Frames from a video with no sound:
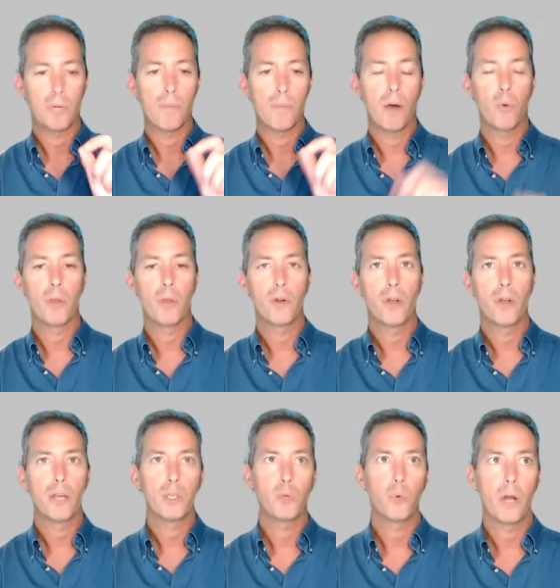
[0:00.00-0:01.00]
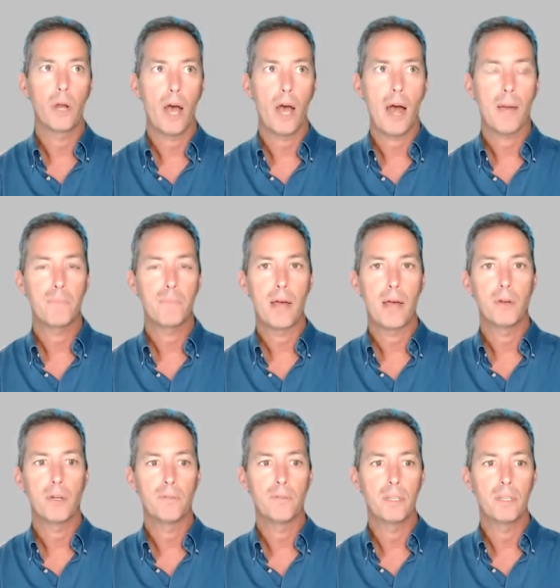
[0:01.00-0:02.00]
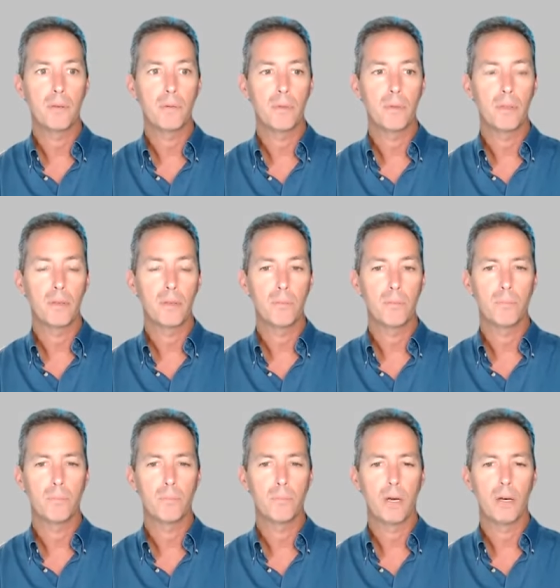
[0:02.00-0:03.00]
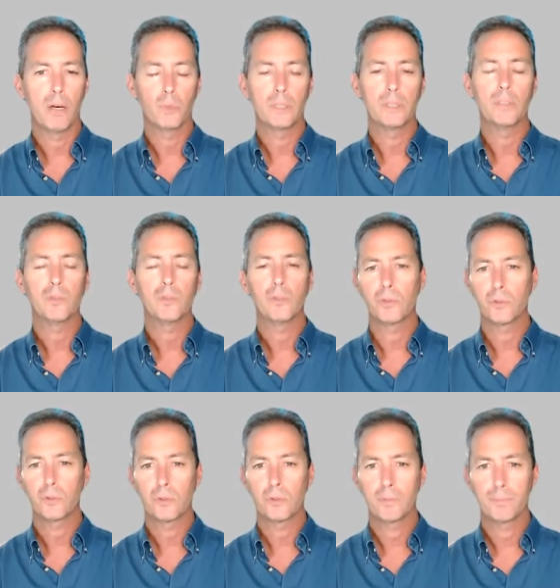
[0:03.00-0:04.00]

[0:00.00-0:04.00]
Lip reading: about whether or not you want to opt out of the releases.